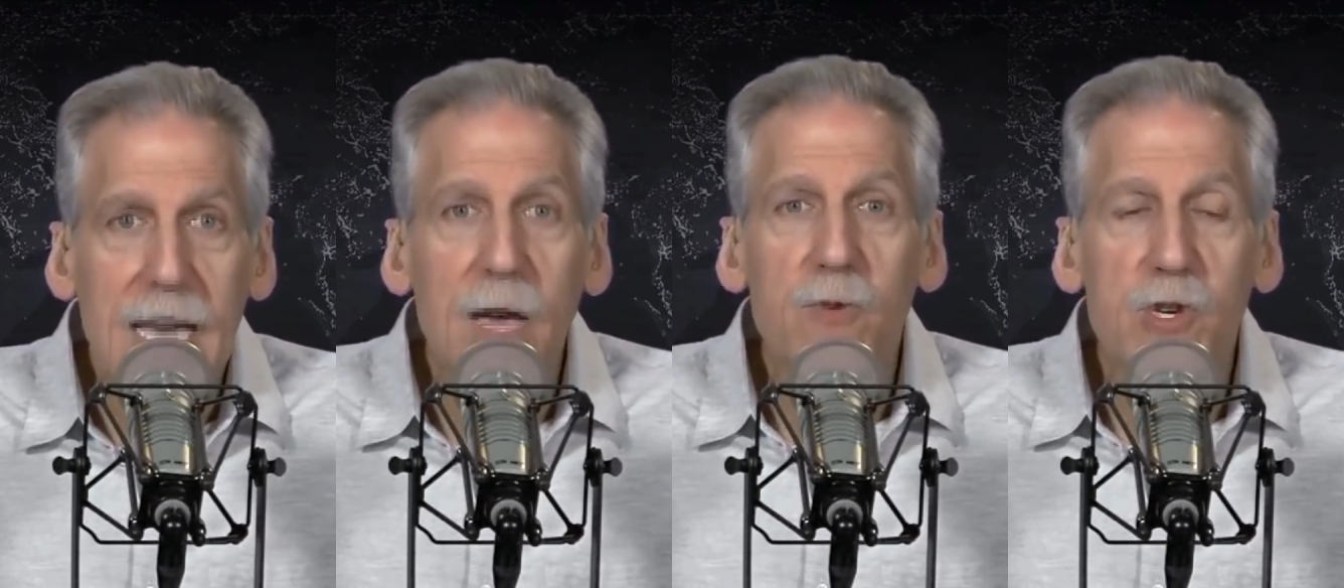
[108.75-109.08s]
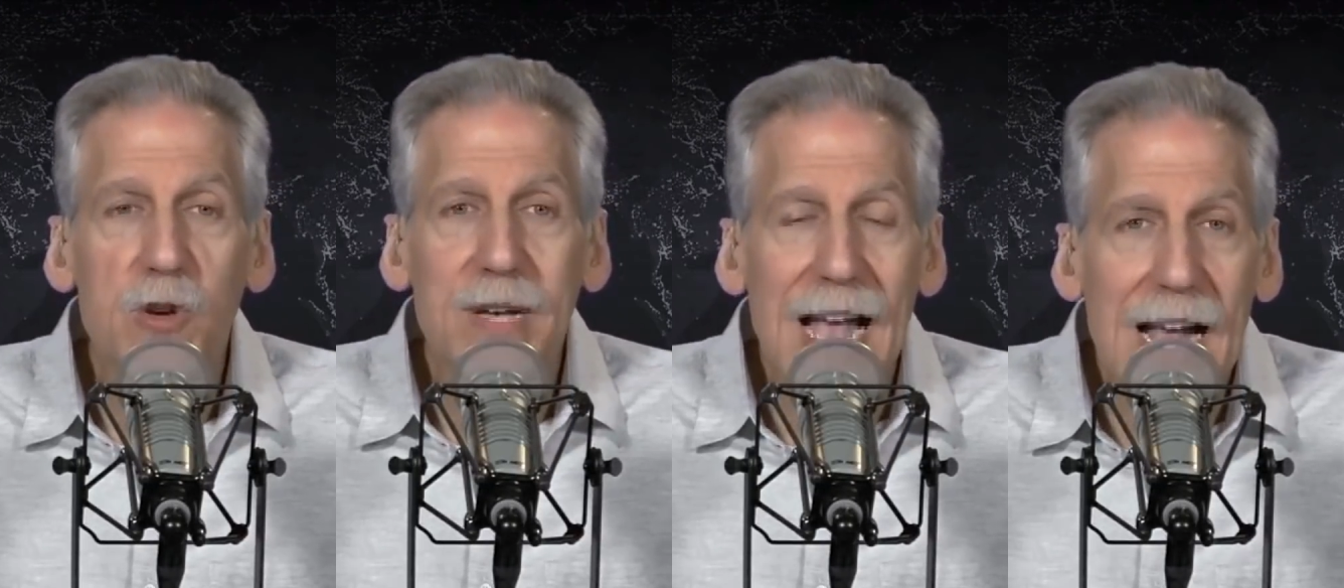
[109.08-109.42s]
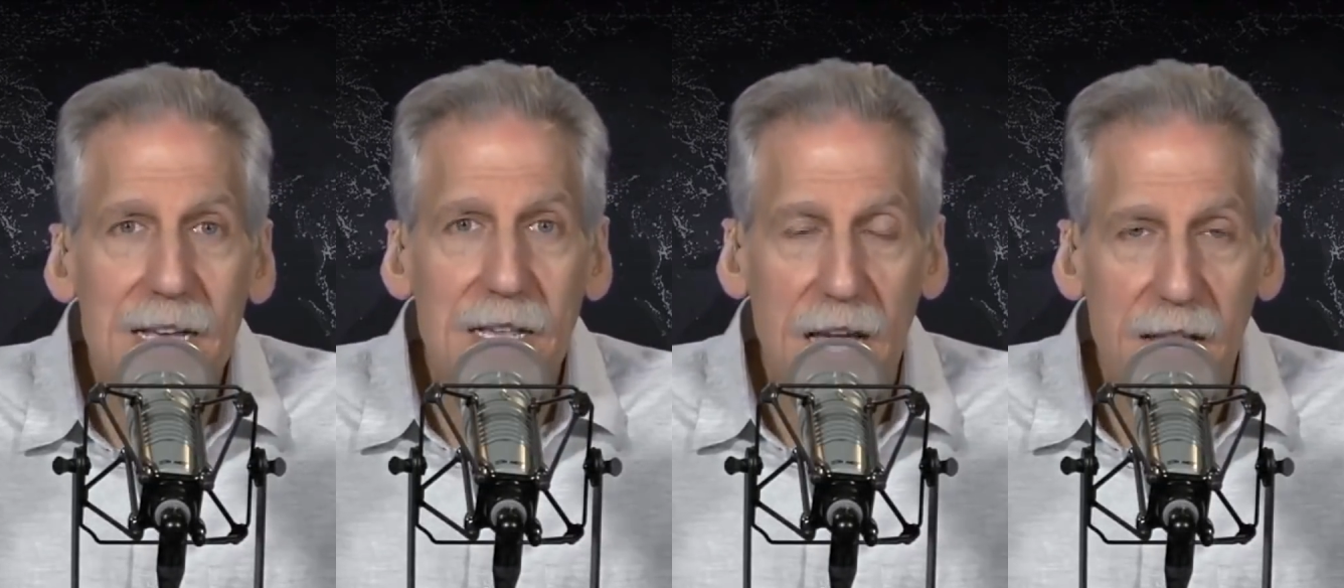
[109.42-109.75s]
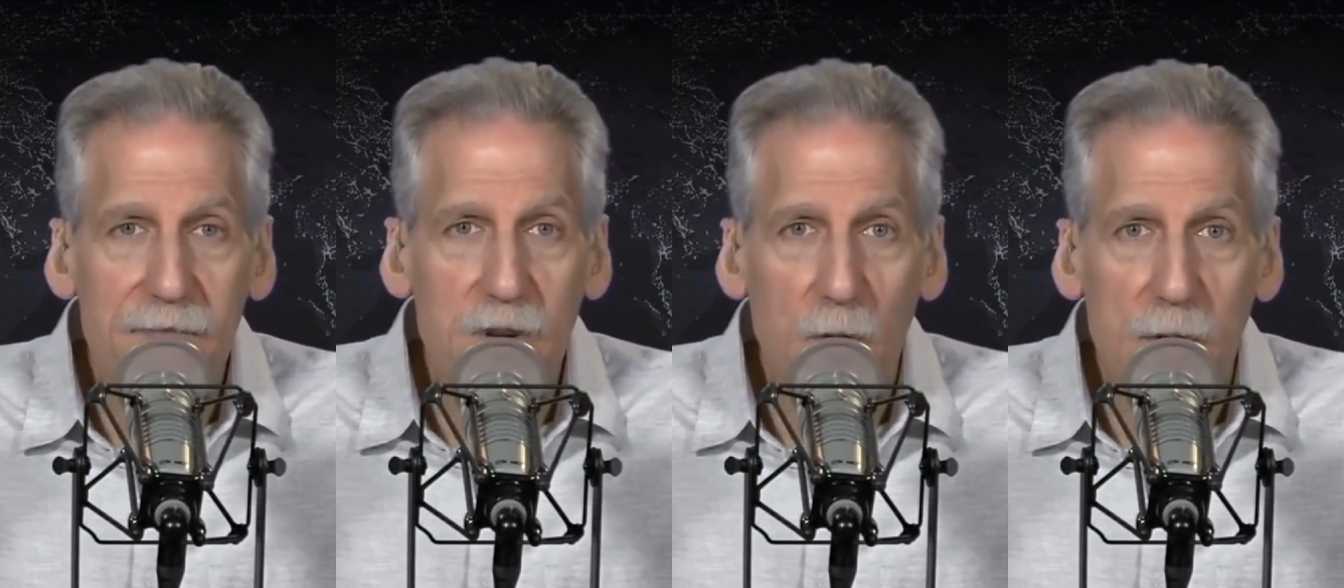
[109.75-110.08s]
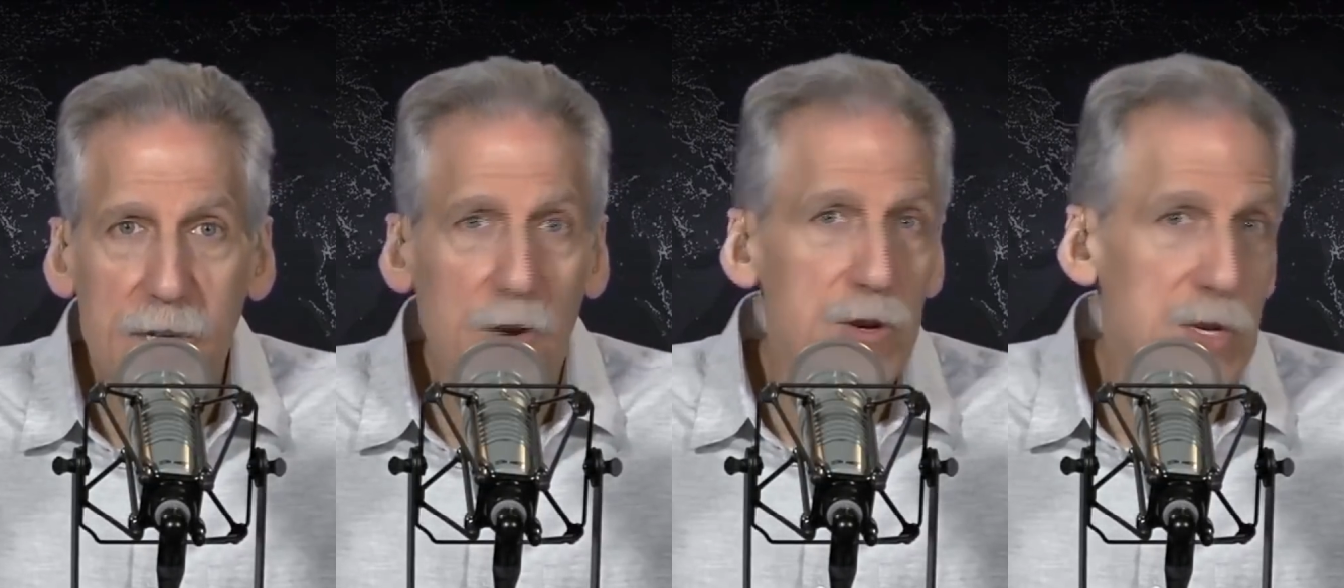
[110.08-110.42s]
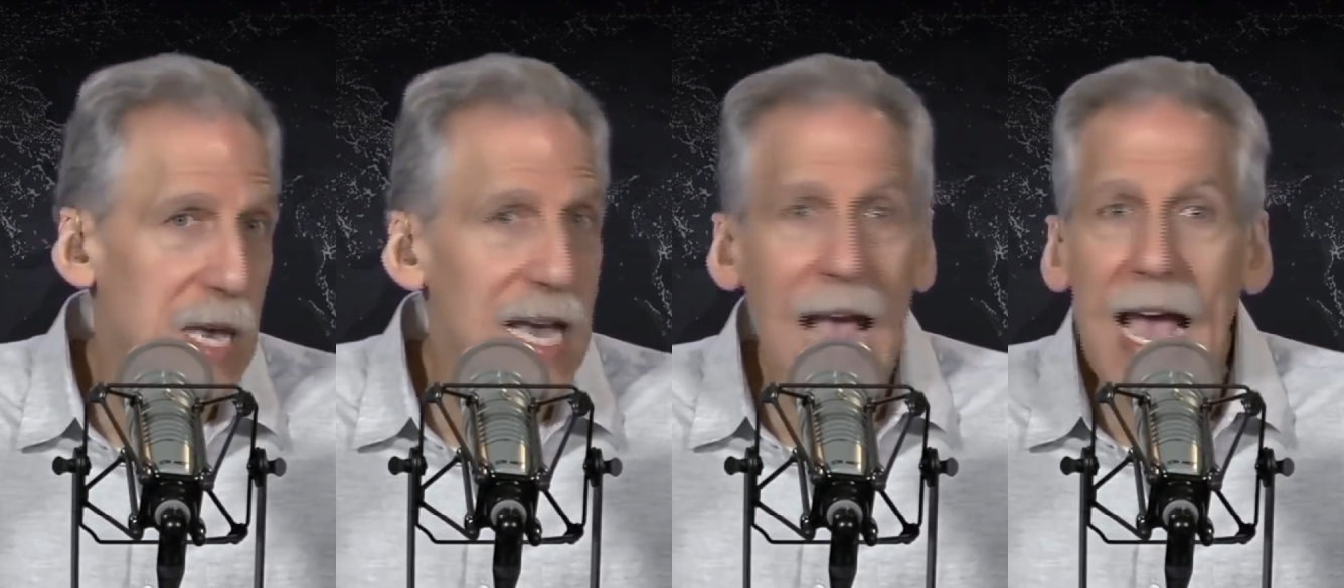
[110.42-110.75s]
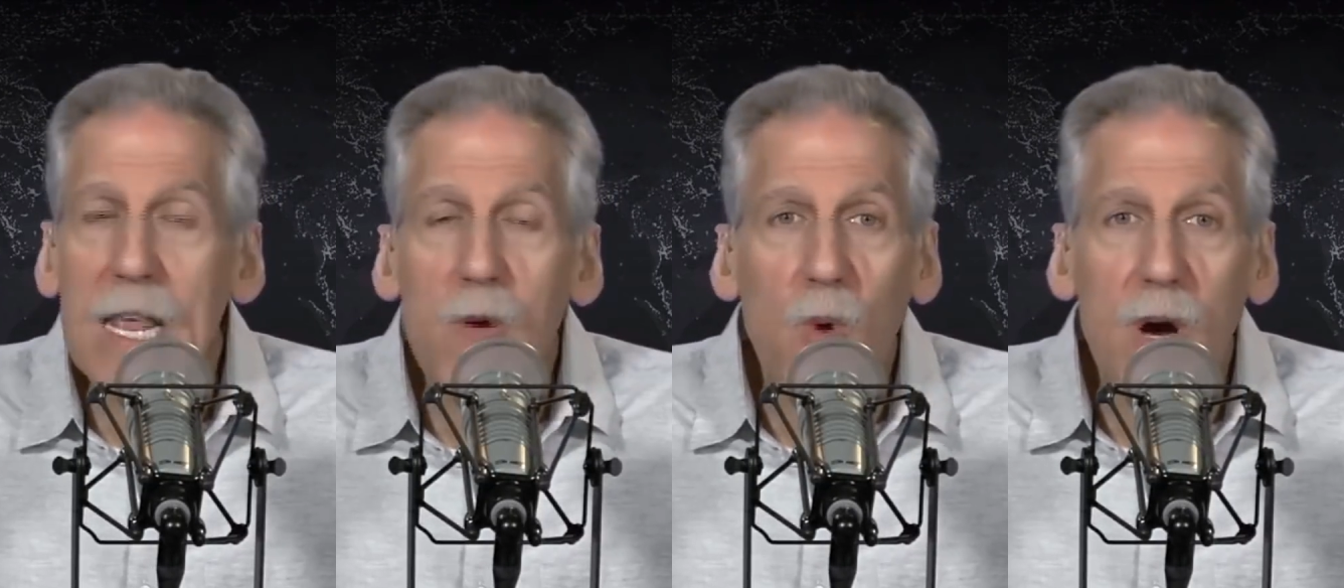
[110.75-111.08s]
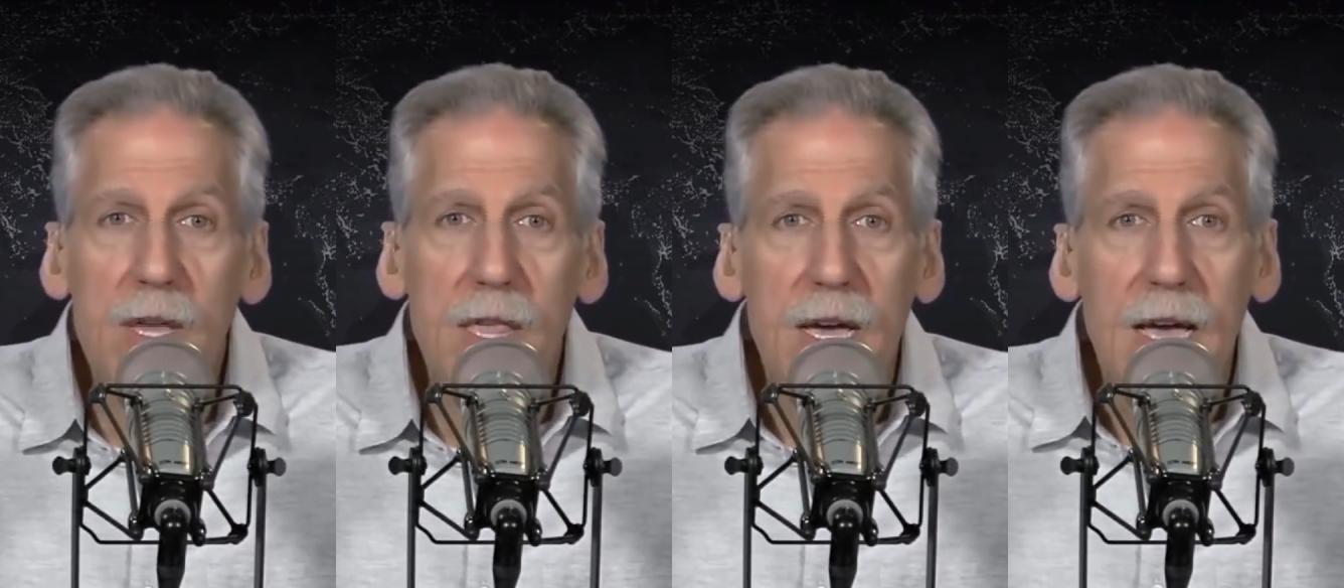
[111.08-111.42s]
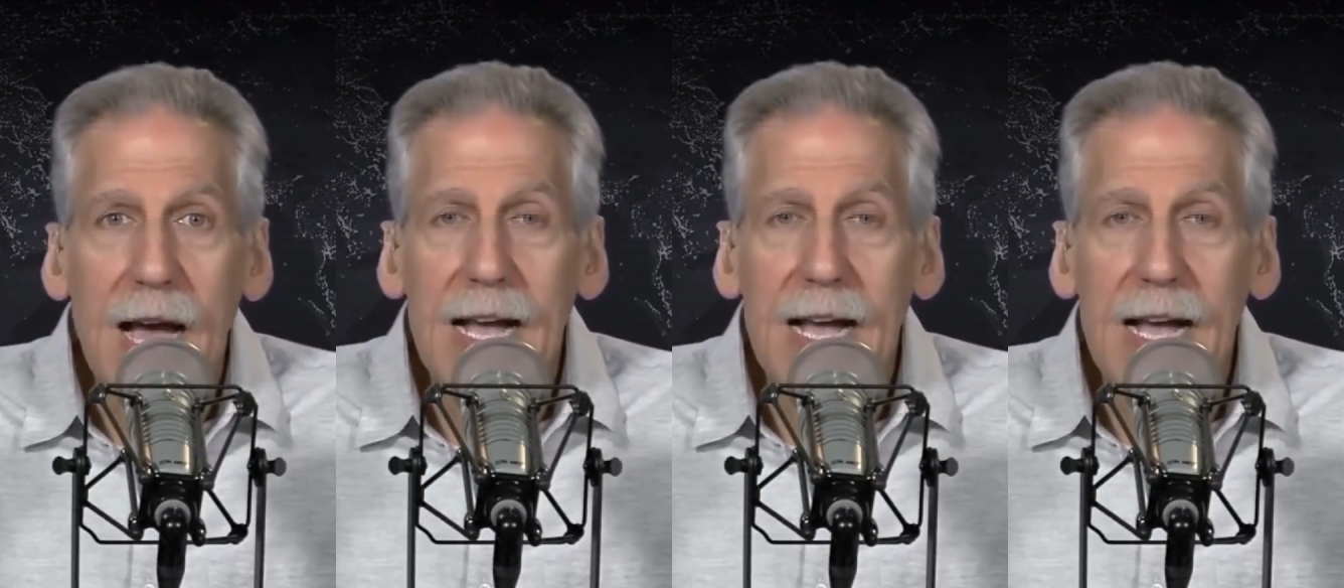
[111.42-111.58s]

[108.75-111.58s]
he was your candidate of choice, or you say anyone